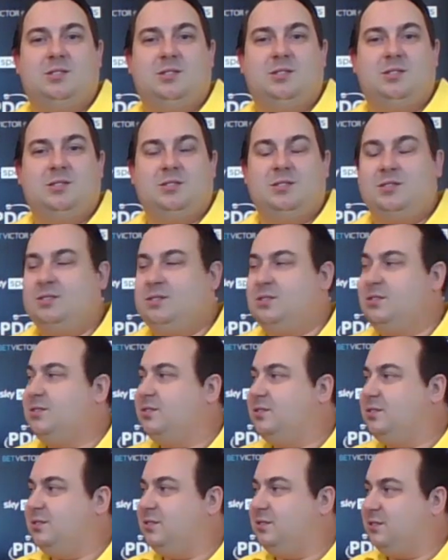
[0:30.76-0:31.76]

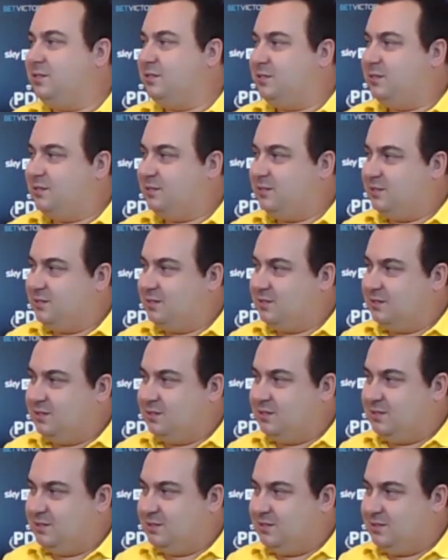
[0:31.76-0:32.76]

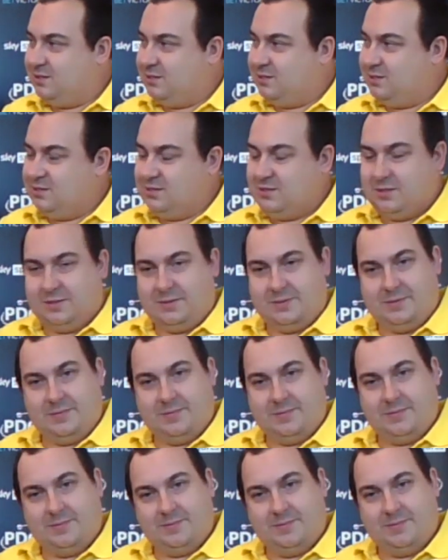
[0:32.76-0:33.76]

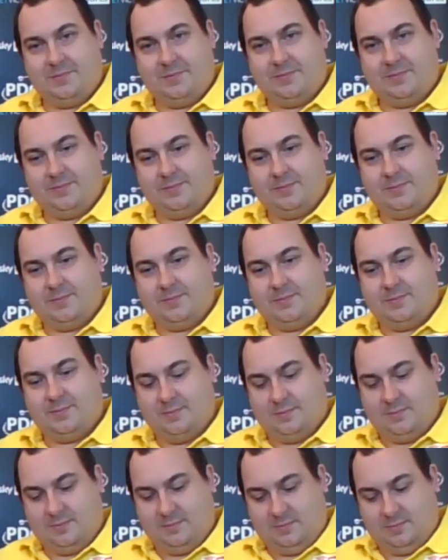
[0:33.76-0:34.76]

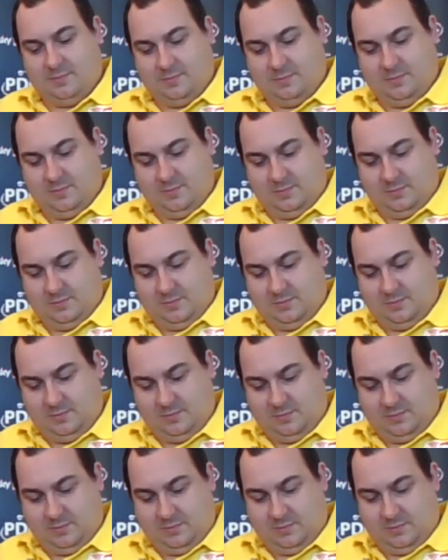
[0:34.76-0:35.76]

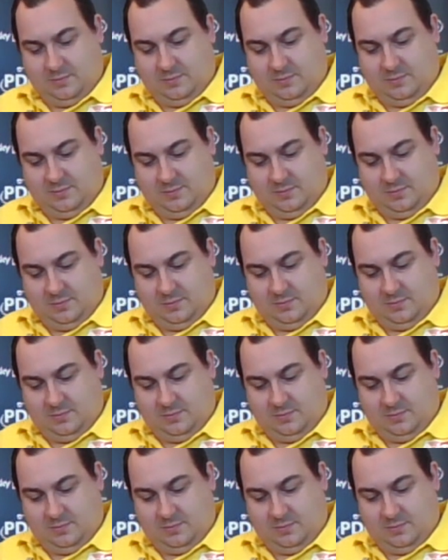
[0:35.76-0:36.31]
This person isn't speaking.